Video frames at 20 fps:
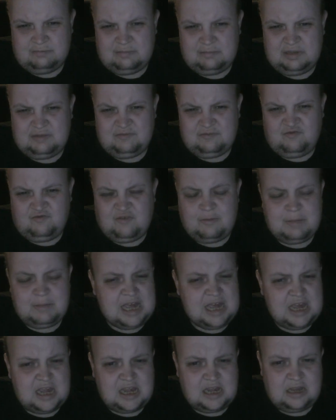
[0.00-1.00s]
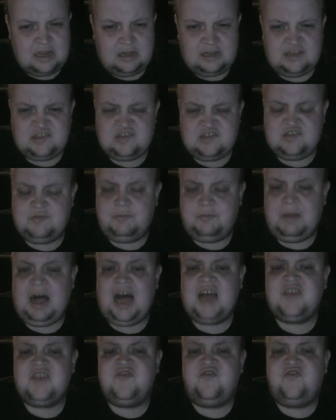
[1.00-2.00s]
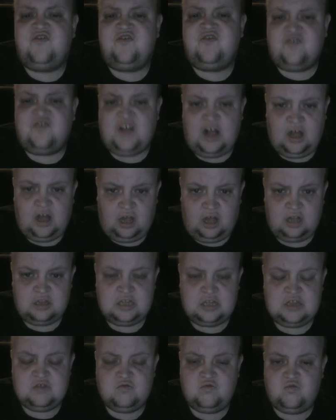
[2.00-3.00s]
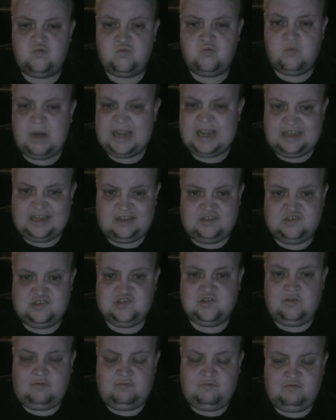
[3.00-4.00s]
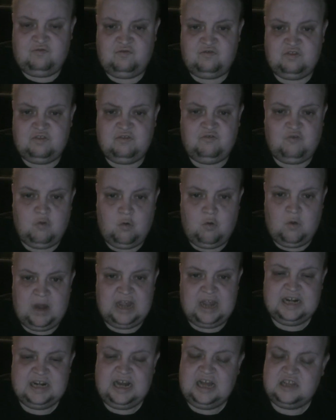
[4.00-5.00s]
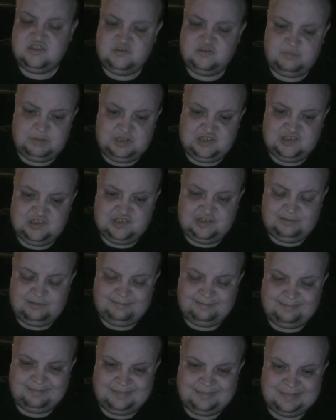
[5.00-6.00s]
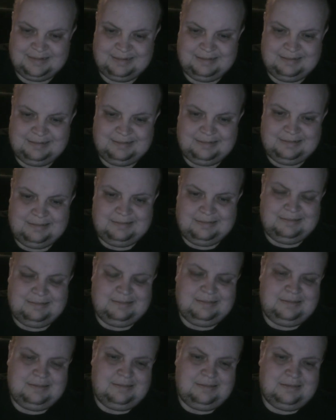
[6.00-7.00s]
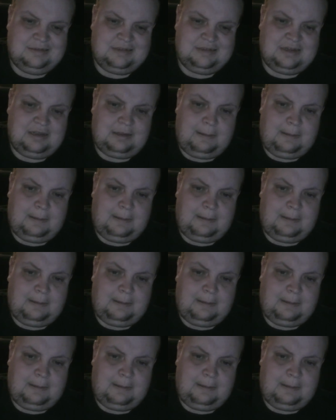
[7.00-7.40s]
for me, this is by far the weakest of the 4 enhancements. It's like,